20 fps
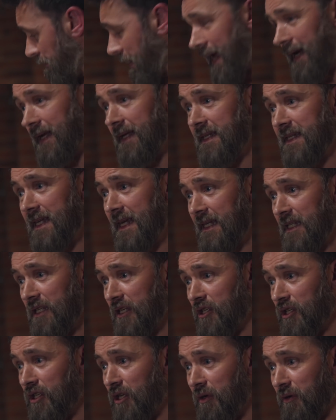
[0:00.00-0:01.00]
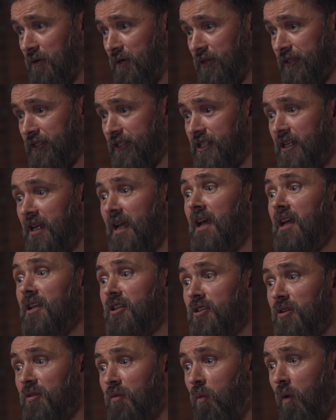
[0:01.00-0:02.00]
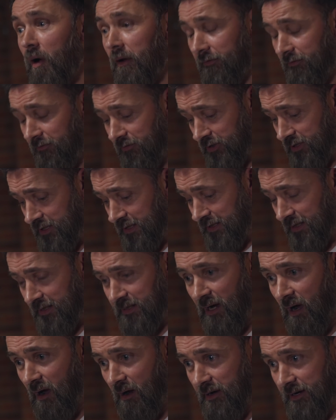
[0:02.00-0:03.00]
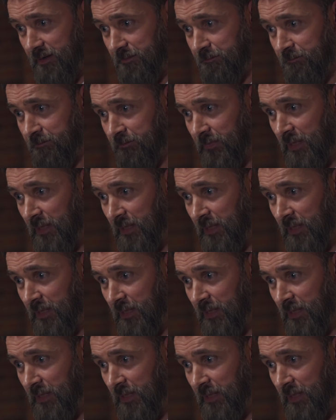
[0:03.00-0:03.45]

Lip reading: balance isn't too good, do 1 foot at a time.